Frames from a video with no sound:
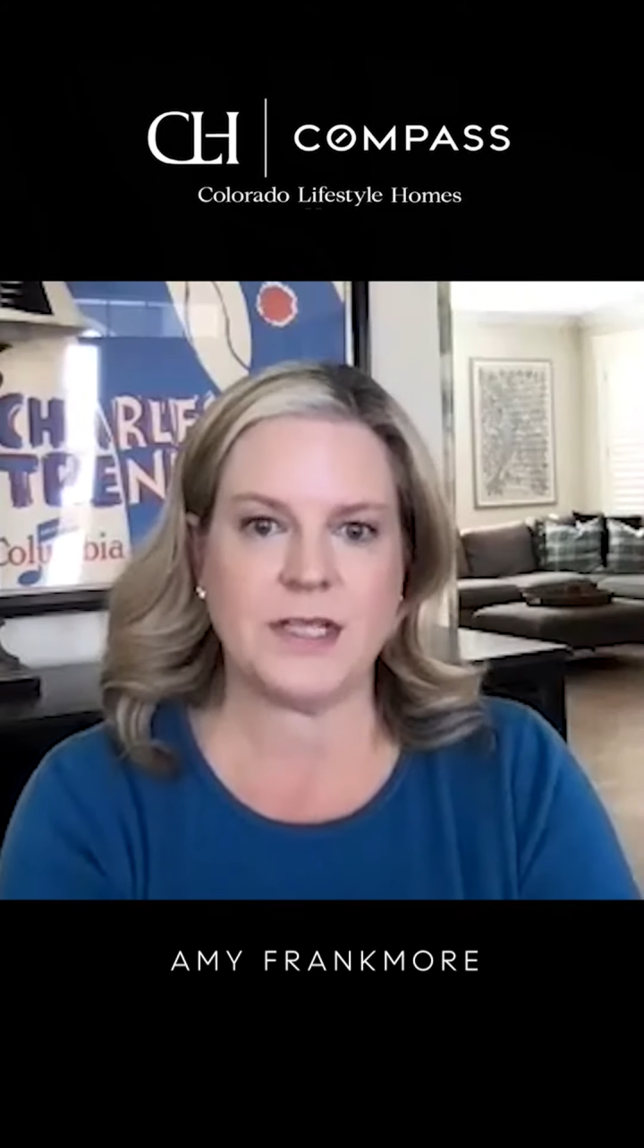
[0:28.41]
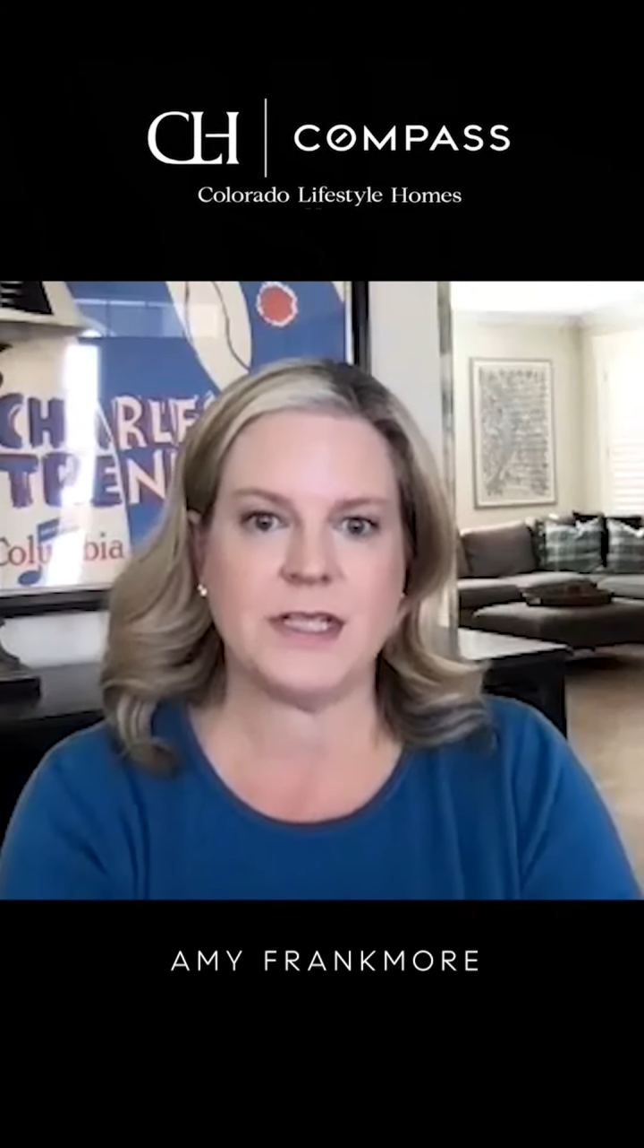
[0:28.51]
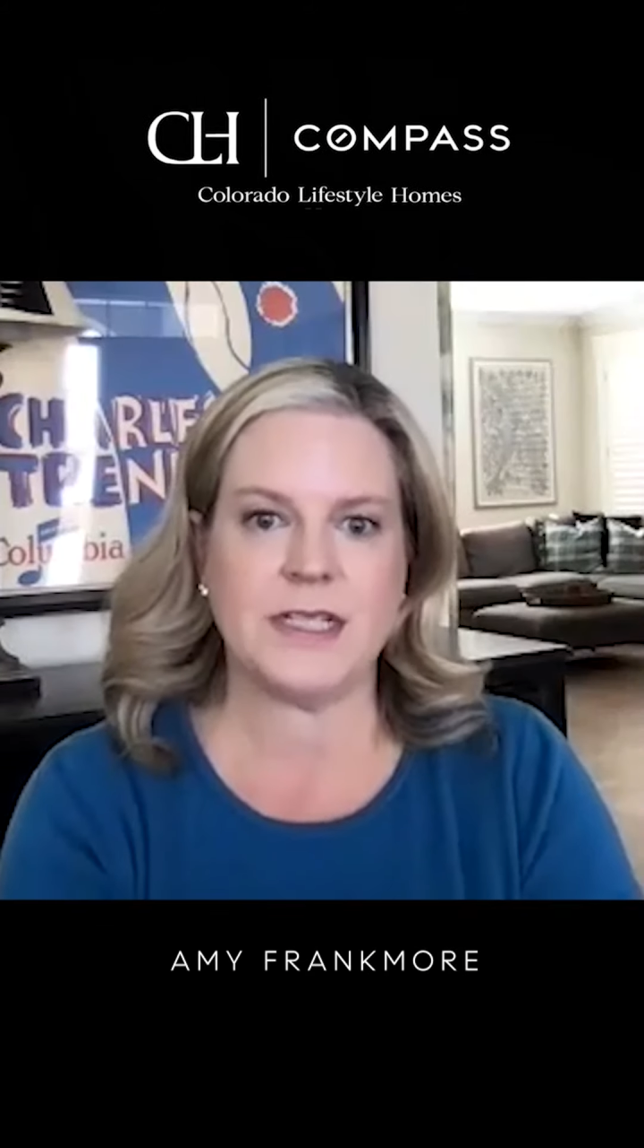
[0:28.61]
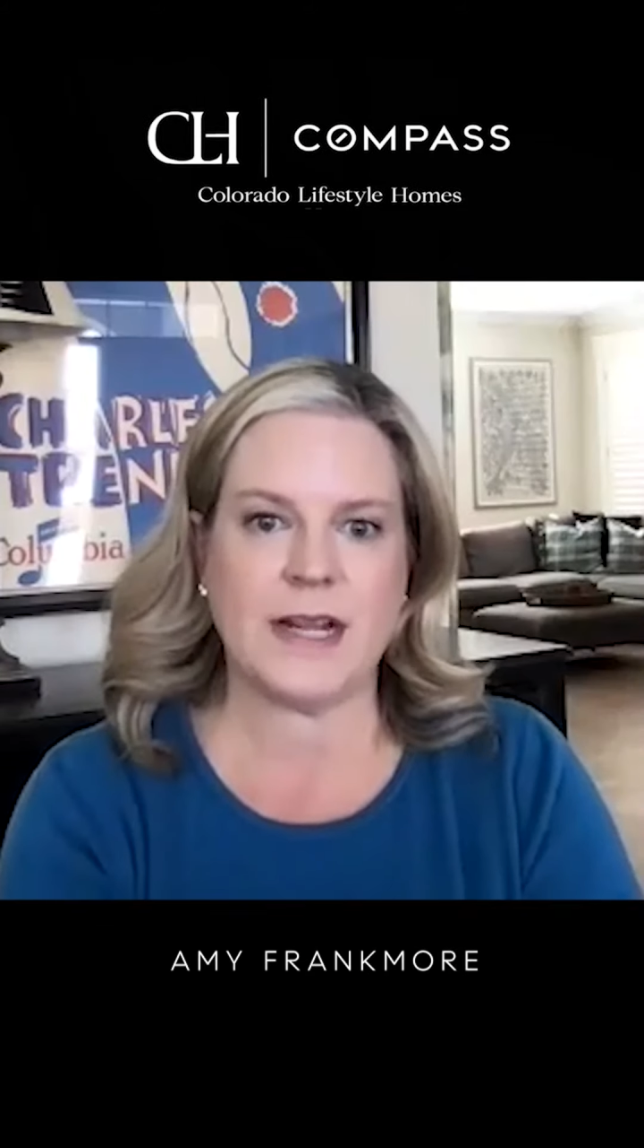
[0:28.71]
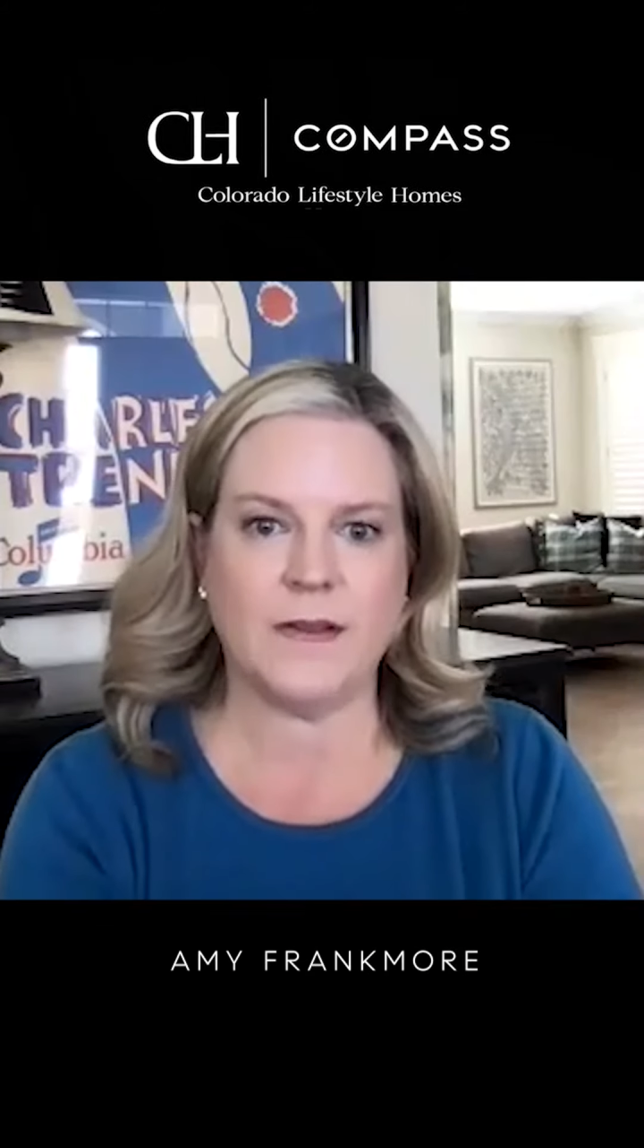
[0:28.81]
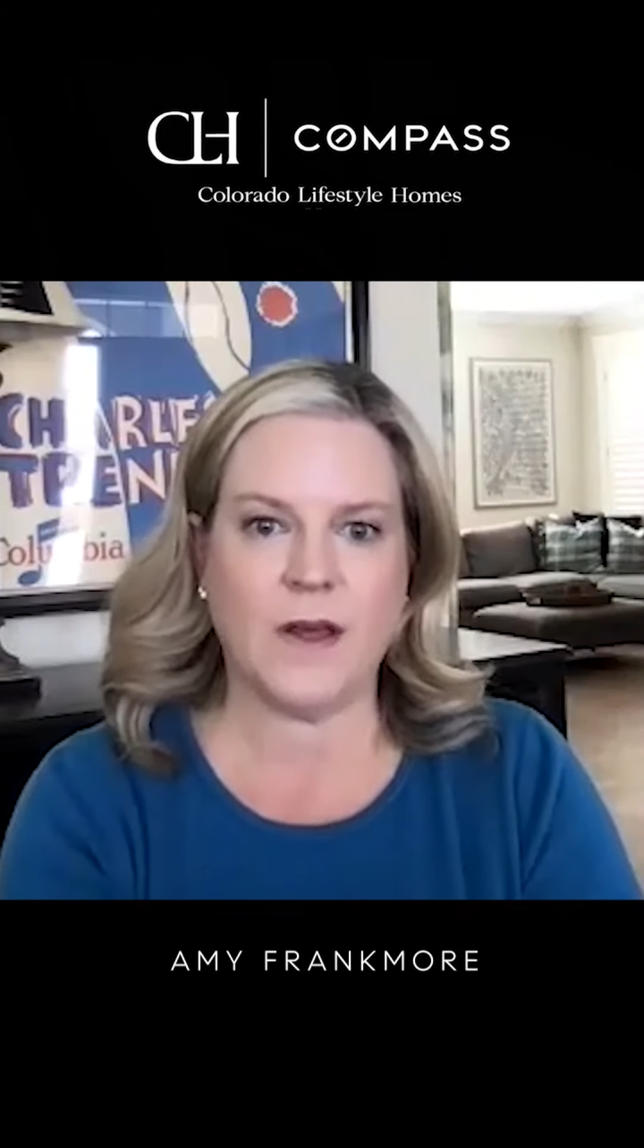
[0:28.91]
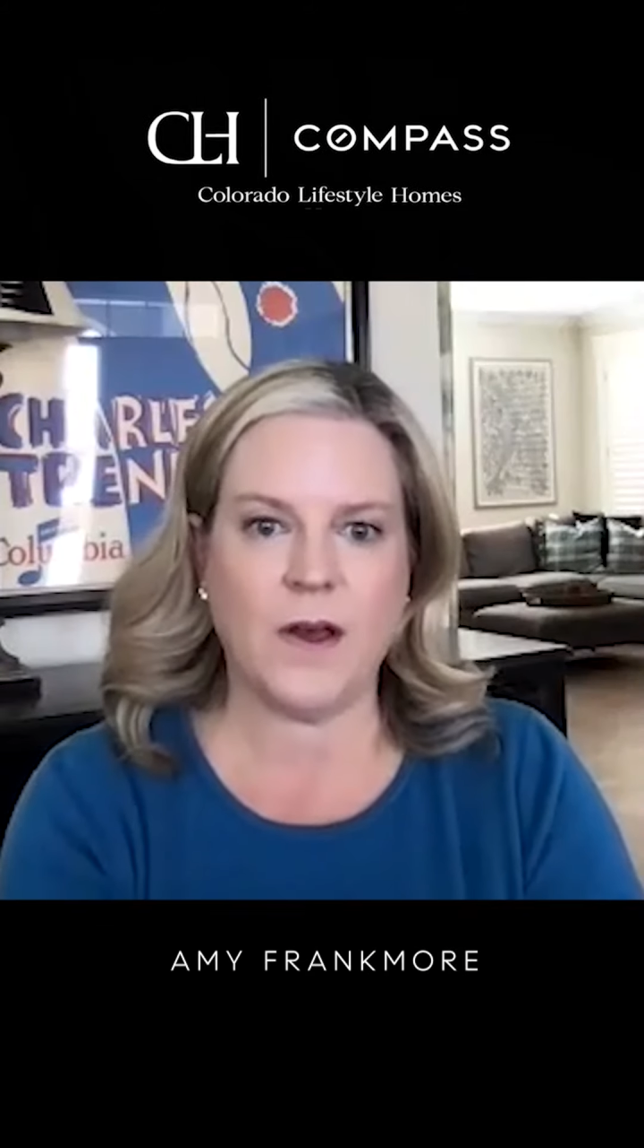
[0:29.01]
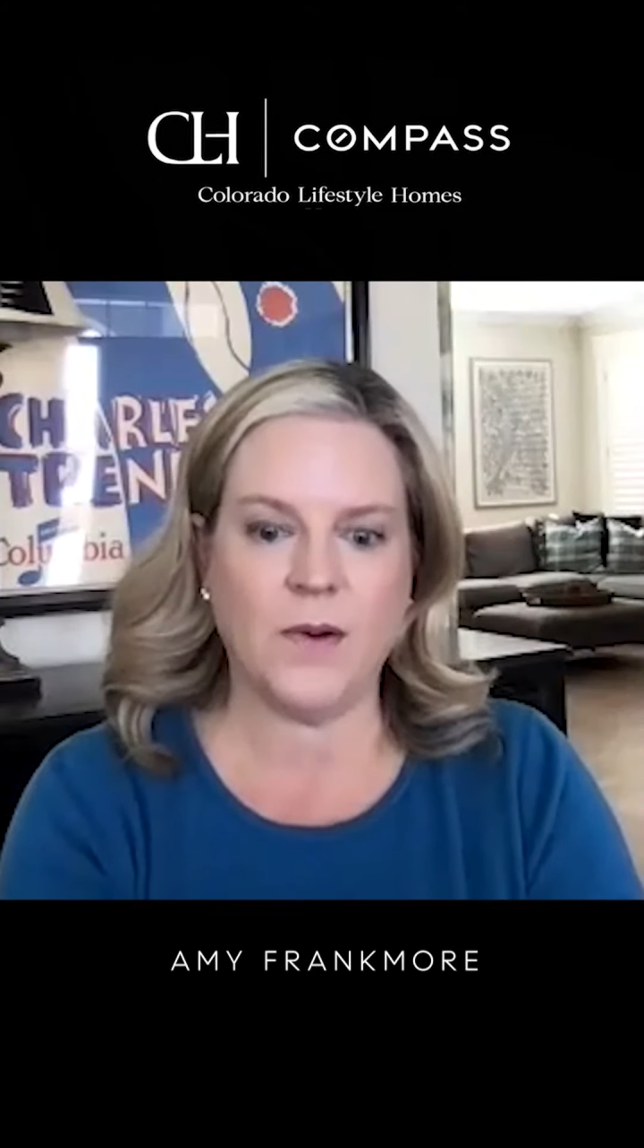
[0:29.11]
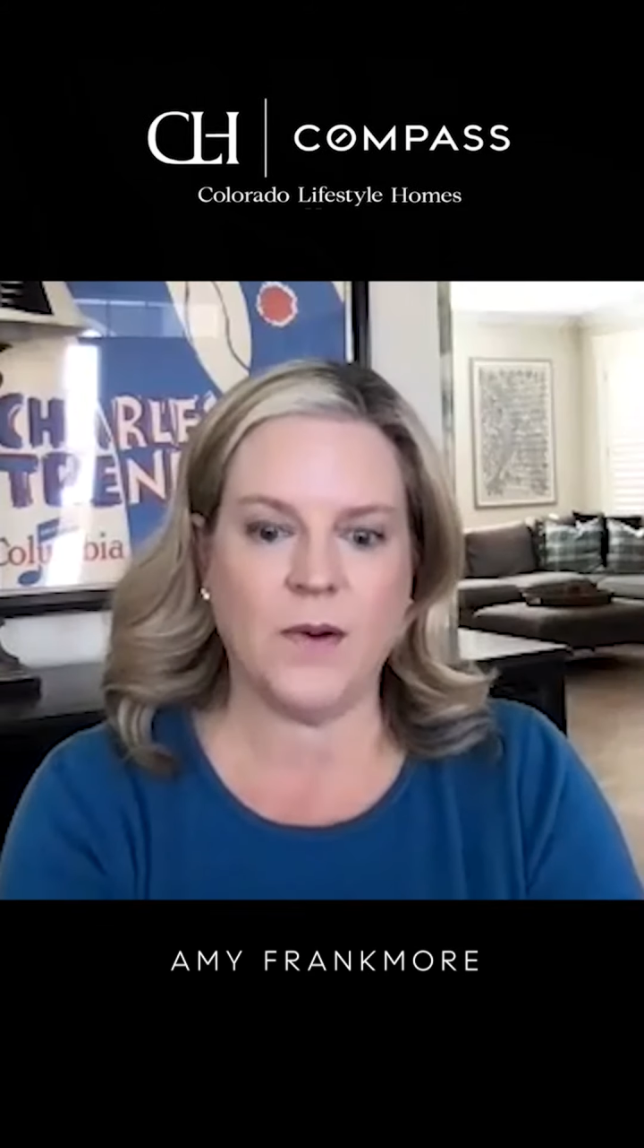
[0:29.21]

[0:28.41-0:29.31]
stay low,